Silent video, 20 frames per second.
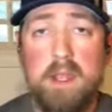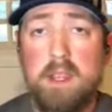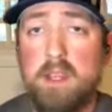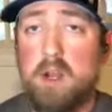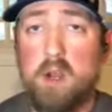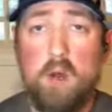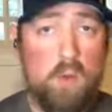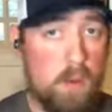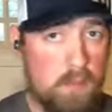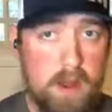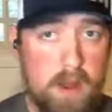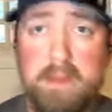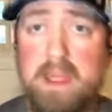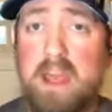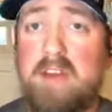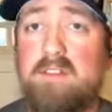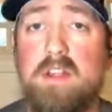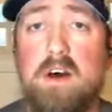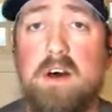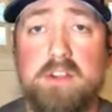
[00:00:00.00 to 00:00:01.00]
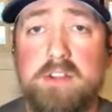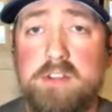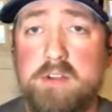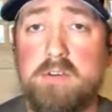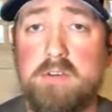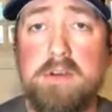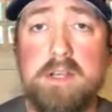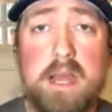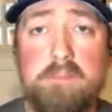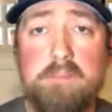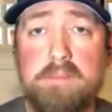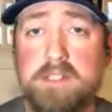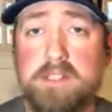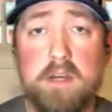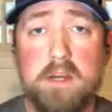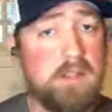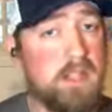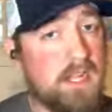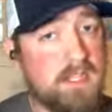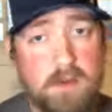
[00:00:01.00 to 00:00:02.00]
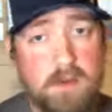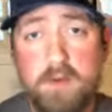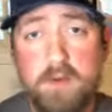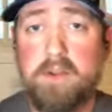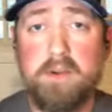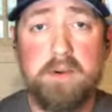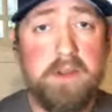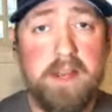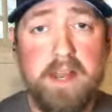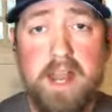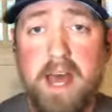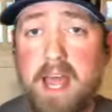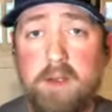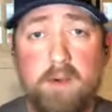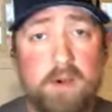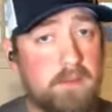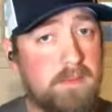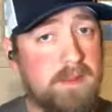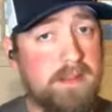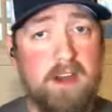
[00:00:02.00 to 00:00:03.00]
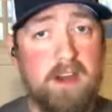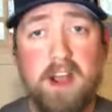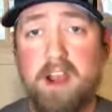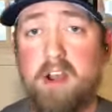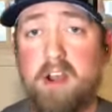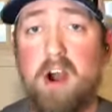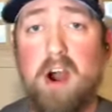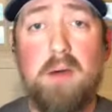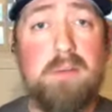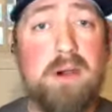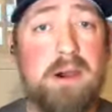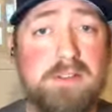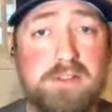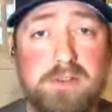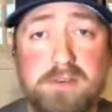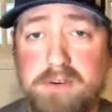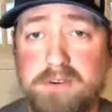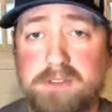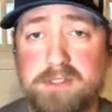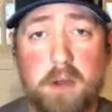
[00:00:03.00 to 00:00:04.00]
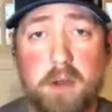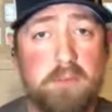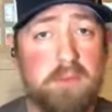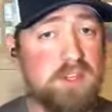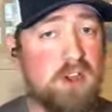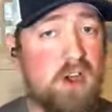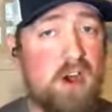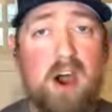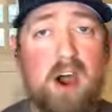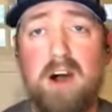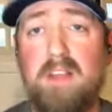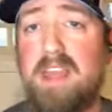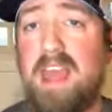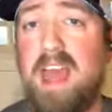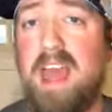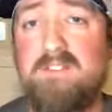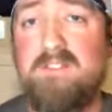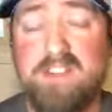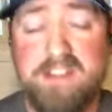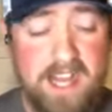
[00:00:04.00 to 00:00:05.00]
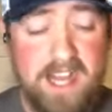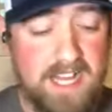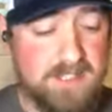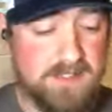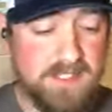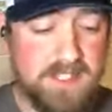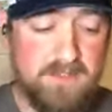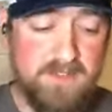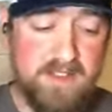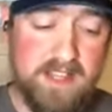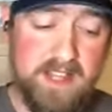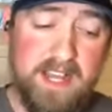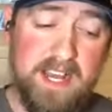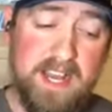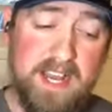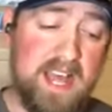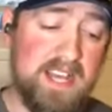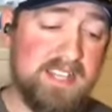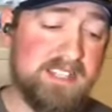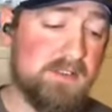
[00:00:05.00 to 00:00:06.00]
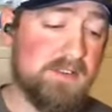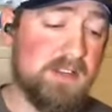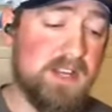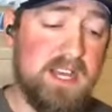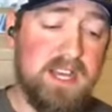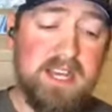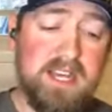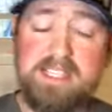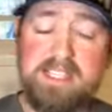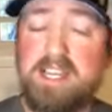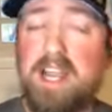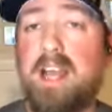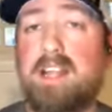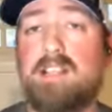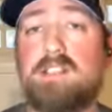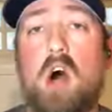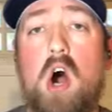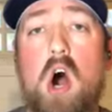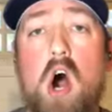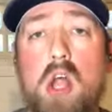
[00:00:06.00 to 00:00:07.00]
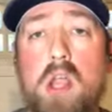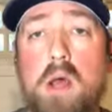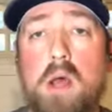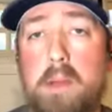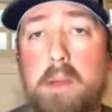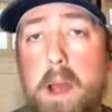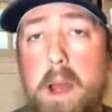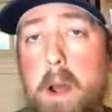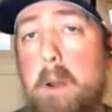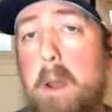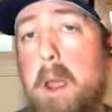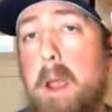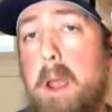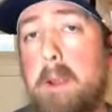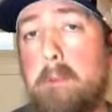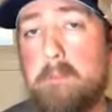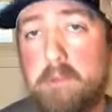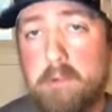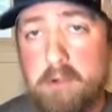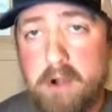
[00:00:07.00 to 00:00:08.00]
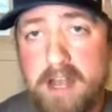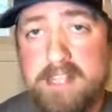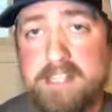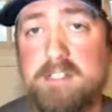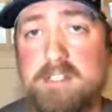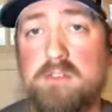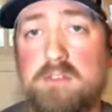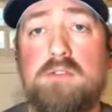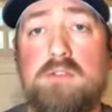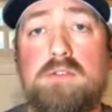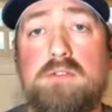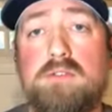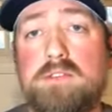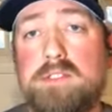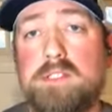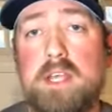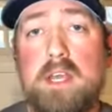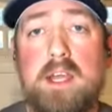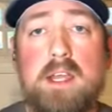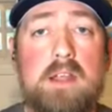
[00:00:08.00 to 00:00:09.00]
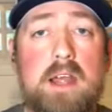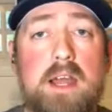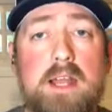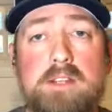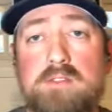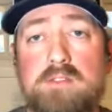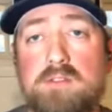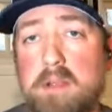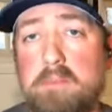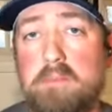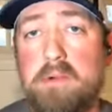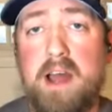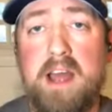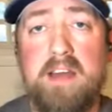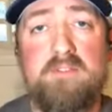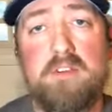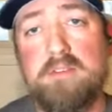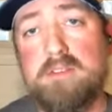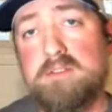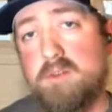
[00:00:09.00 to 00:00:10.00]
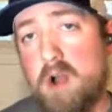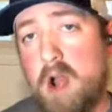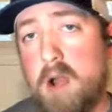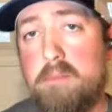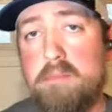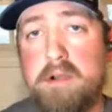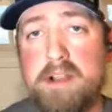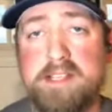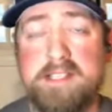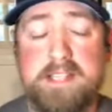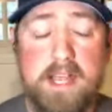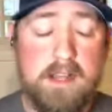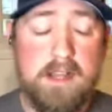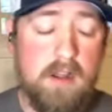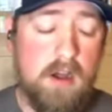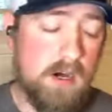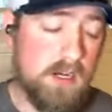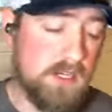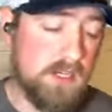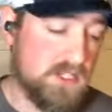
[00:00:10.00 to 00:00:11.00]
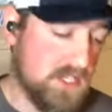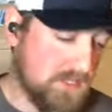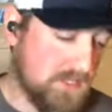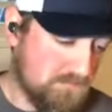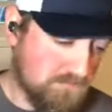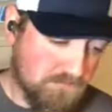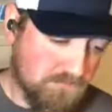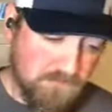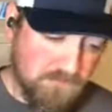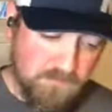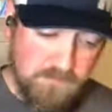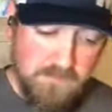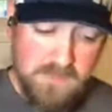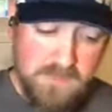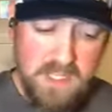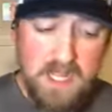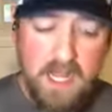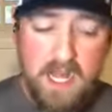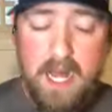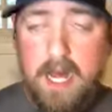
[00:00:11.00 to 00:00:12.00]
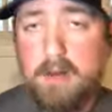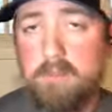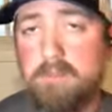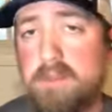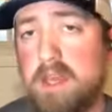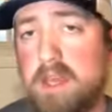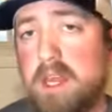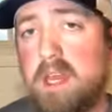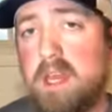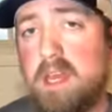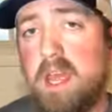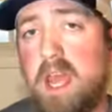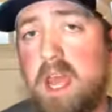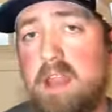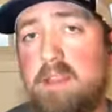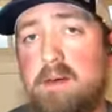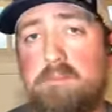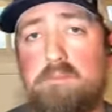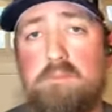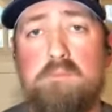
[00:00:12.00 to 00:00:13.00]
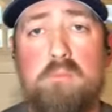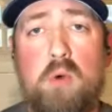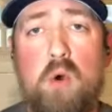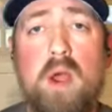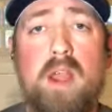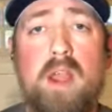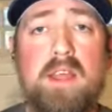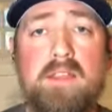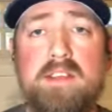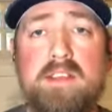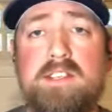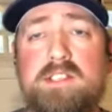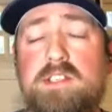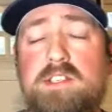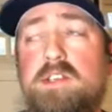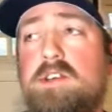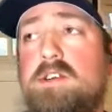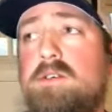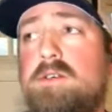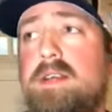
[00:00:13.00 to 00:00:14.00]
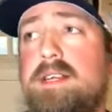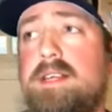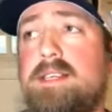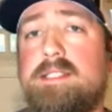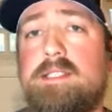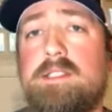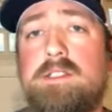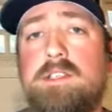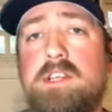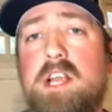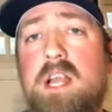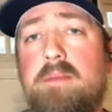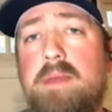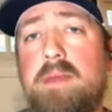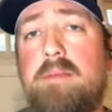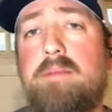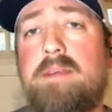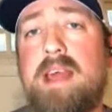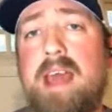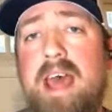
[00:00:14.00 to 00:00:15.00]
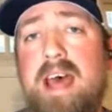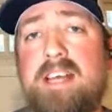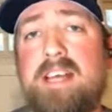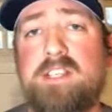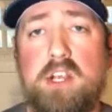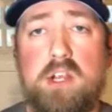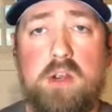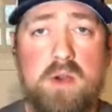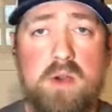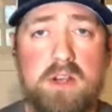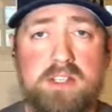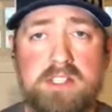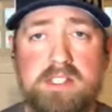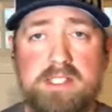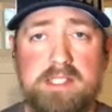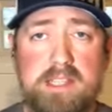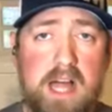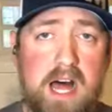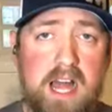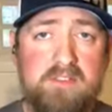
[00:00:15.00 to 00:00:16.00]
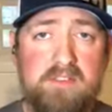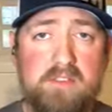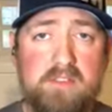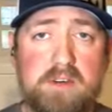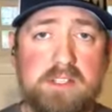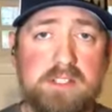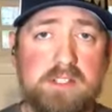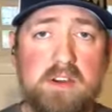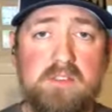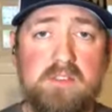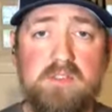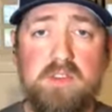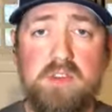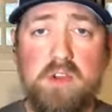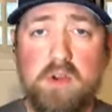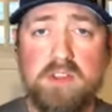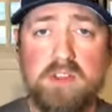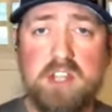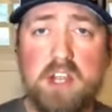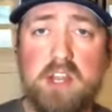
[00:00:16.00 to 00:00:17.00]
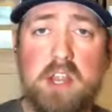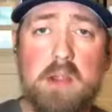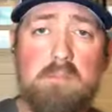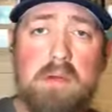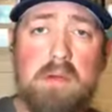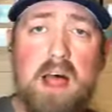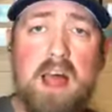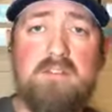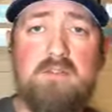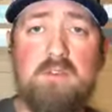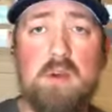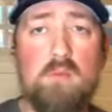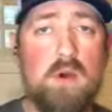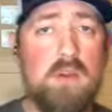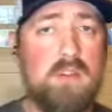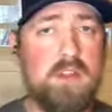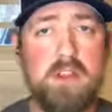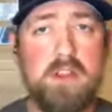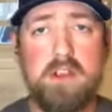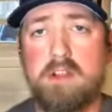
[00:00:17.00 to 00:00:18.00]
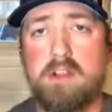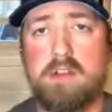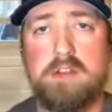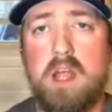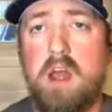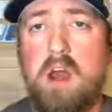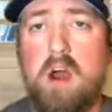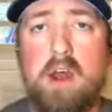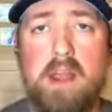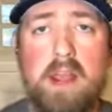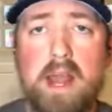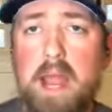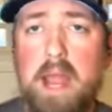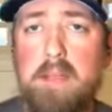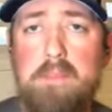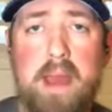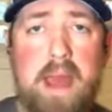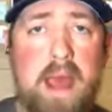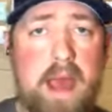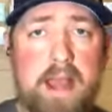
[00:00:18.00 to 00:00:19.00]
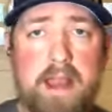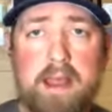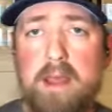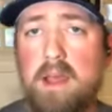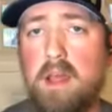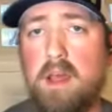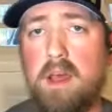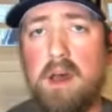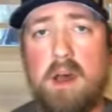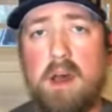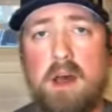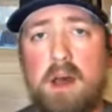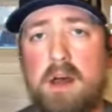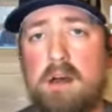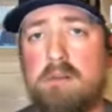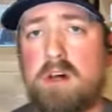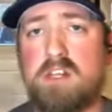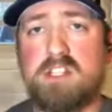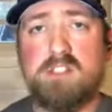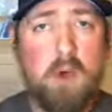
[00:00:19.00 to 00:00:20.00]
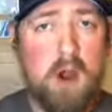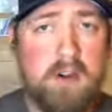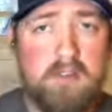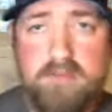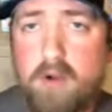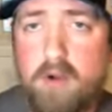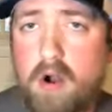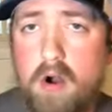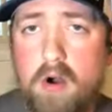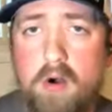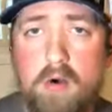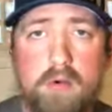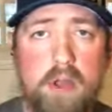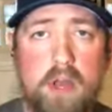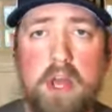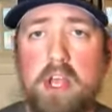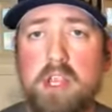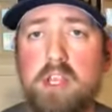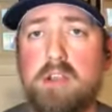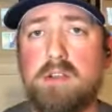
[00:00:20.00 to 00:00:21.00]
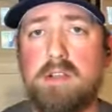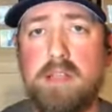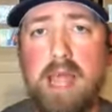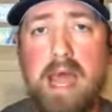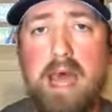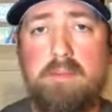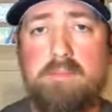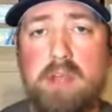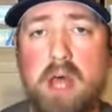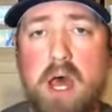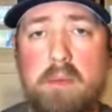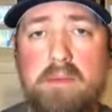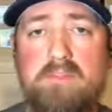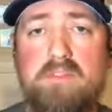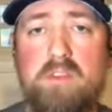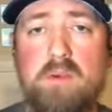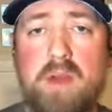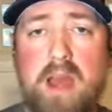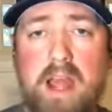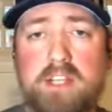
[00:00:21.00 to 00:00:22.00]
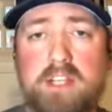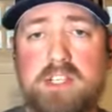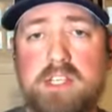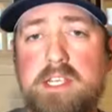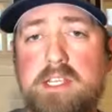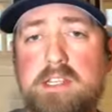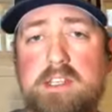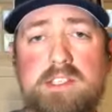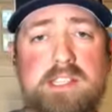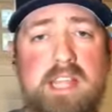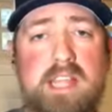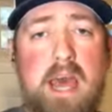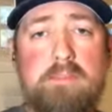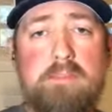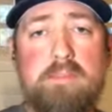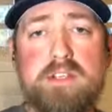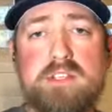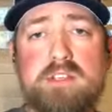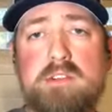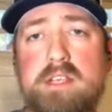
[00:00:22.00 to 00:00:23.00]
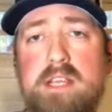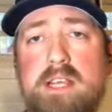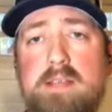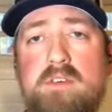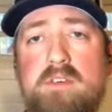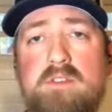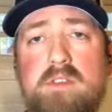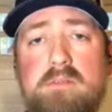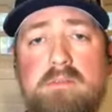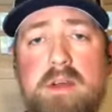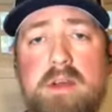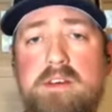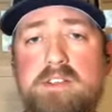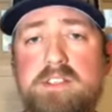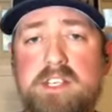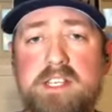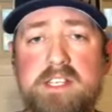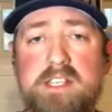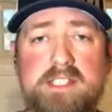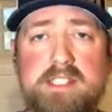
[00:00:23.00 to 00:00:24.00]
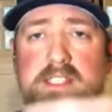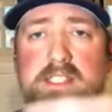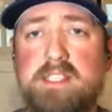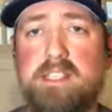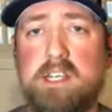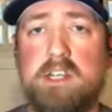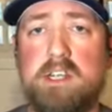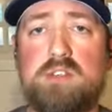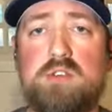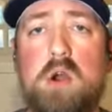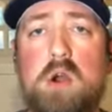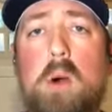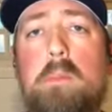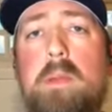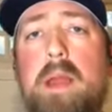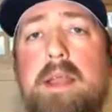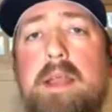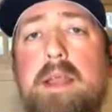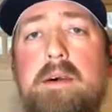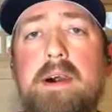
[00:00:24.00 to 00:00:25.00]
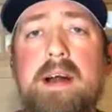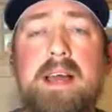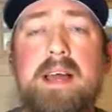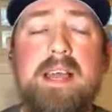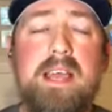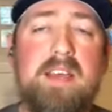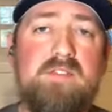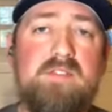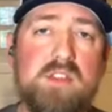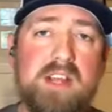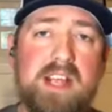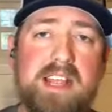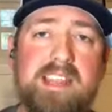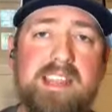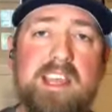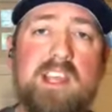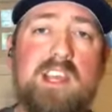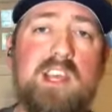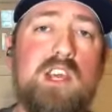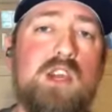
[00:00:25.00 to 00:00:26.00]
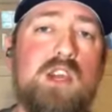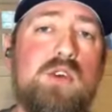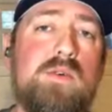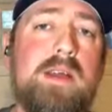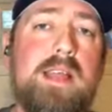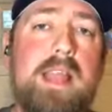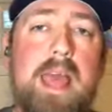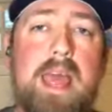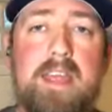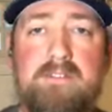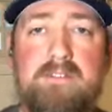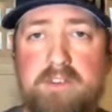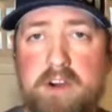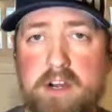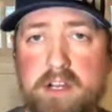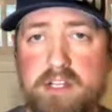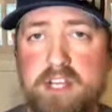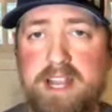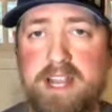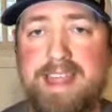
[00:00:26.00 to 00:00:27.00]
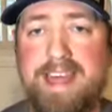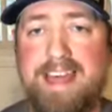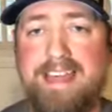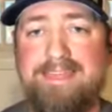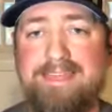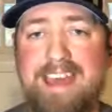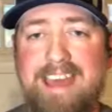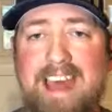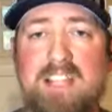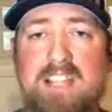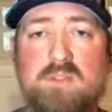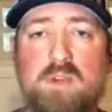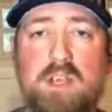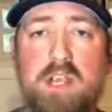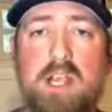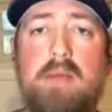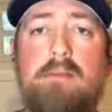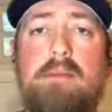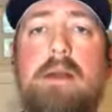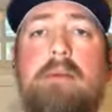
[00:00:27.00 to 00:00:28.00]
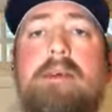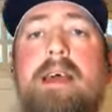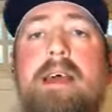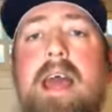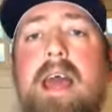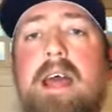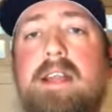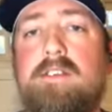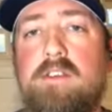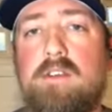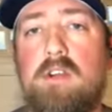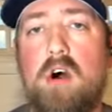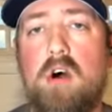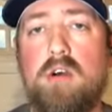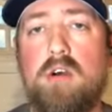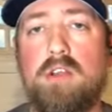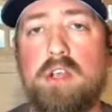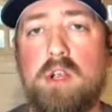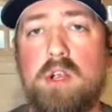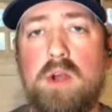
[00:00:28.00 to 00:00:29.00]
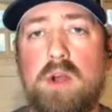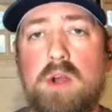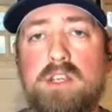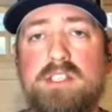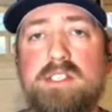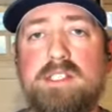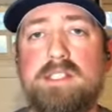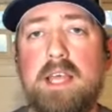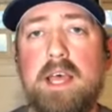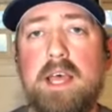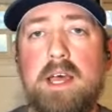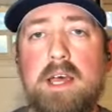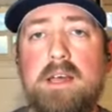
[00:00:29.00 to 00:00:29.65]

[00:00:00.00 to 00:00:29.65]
We'll probably have another tooling episode. That's what we're doing tonight. We're going to be talking all about tools. I hope you saw all the advertisements, everything like that. So tonight is all about press tools, right? Tooling platforms for our press technology. And the point of this too is you're going to be able to ask your questions live to us. So if you notice on your platform, whether you're on an iPad, a smartphone, your laptop, if you actually just tap your screen, move your mouse, you're going to see the control panel. If you look at the Q&A function, that's where you're going to be able to enter all your questions